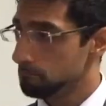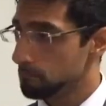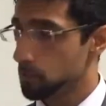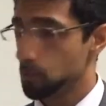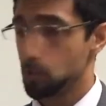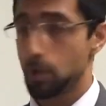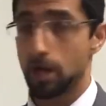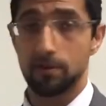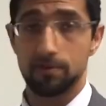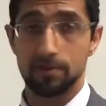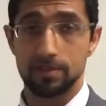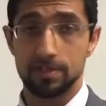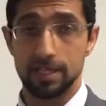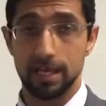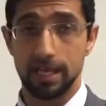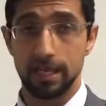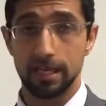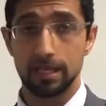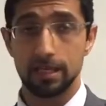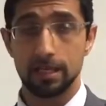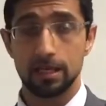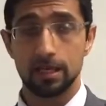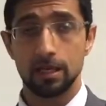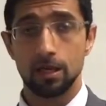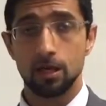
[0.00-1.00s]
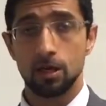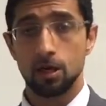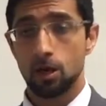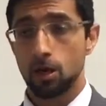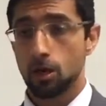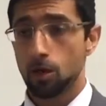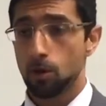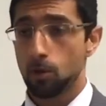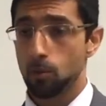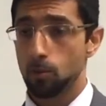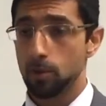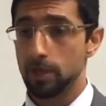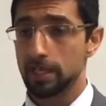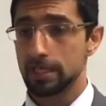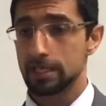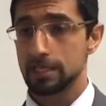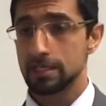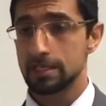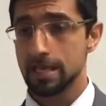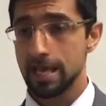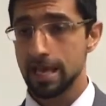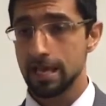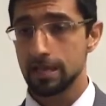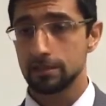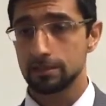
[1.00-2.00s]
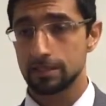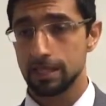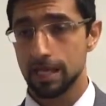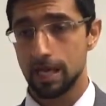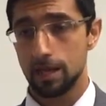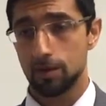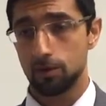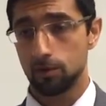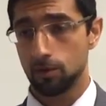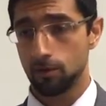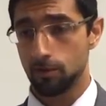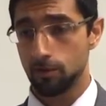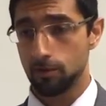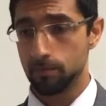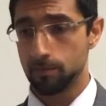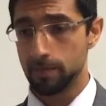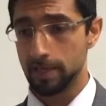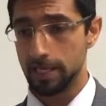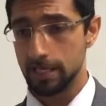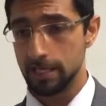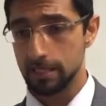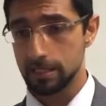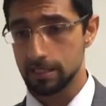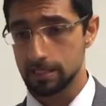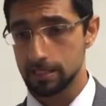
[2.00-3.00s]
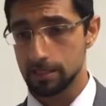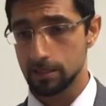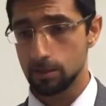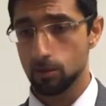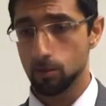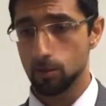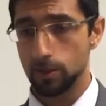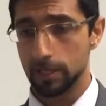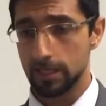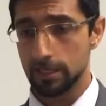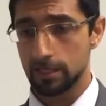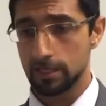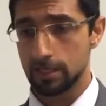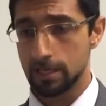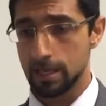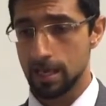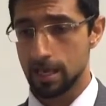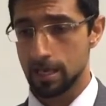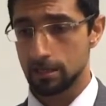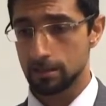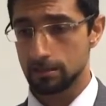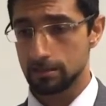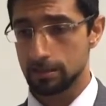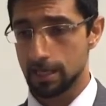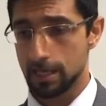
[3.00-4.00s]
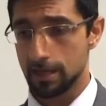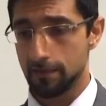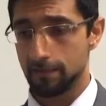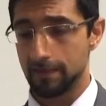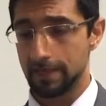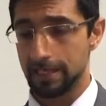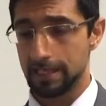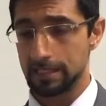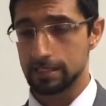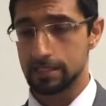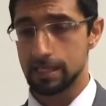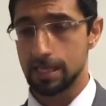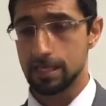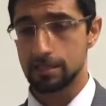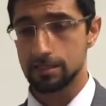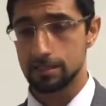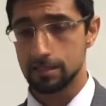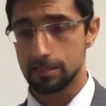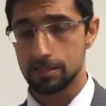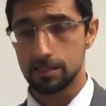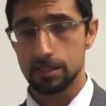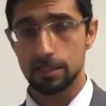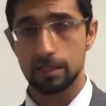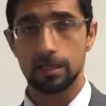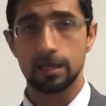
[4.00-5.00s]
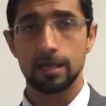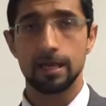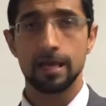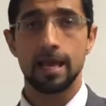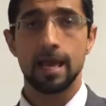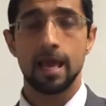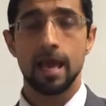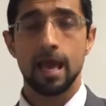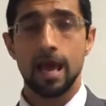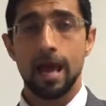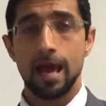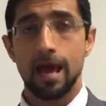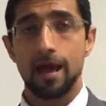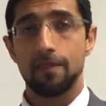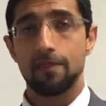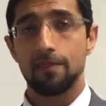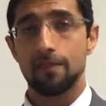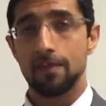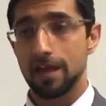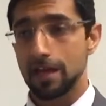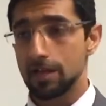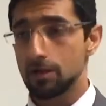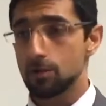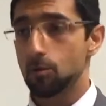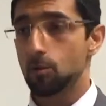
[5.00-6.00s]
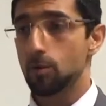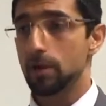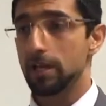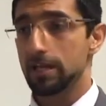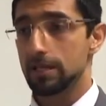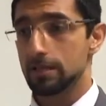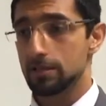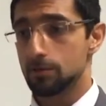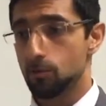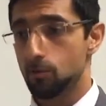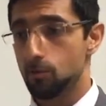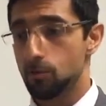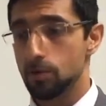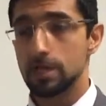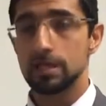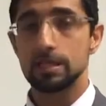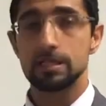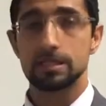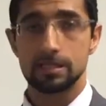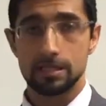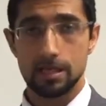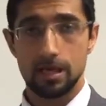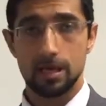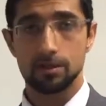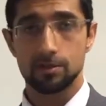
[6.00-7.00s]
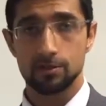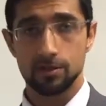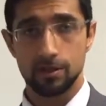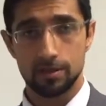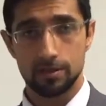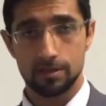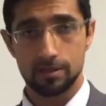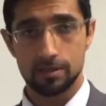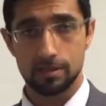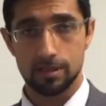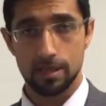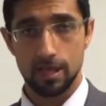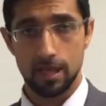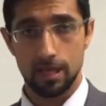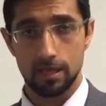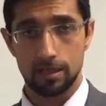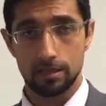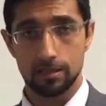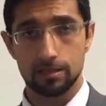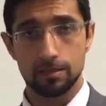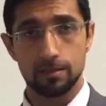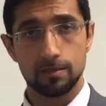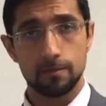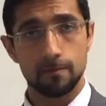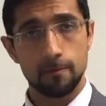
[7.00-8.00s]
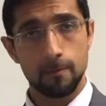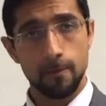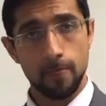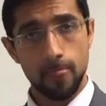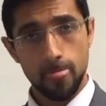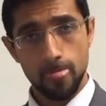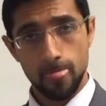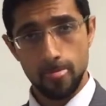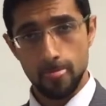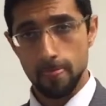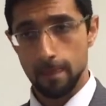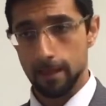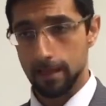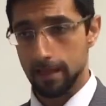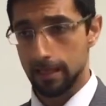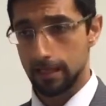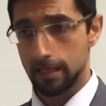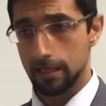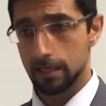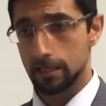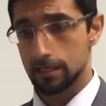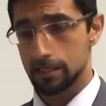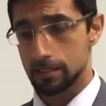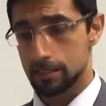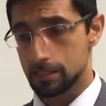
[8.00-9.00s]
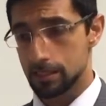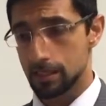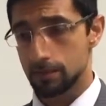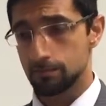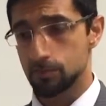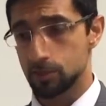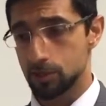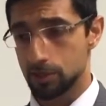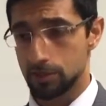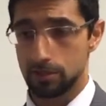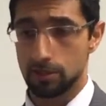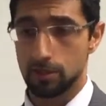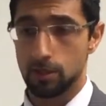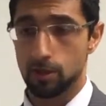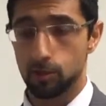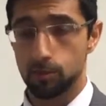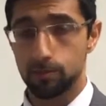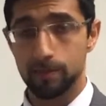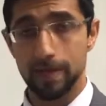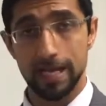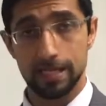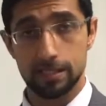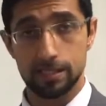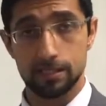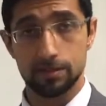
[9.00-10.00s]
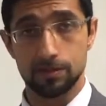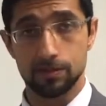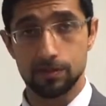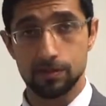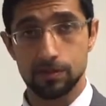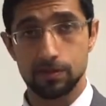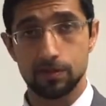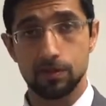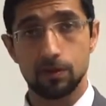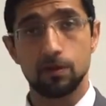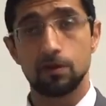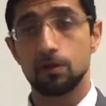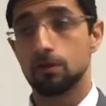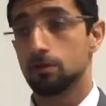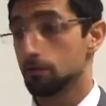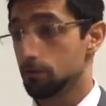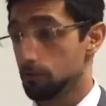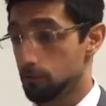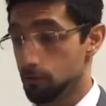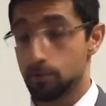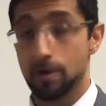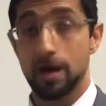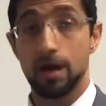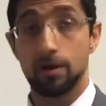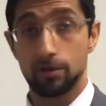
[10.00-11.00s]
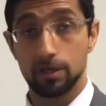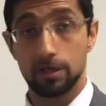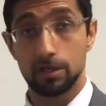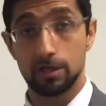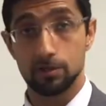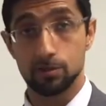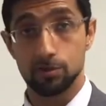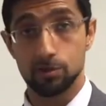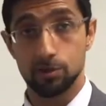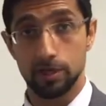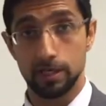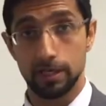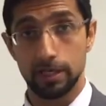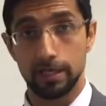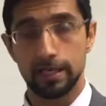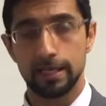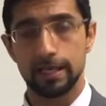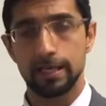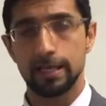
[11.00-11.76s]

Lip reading: throughout the day, we can nail down the peaks, we can nail down the intensity, and then we can really start to understand the consumption load patterns throughout a country.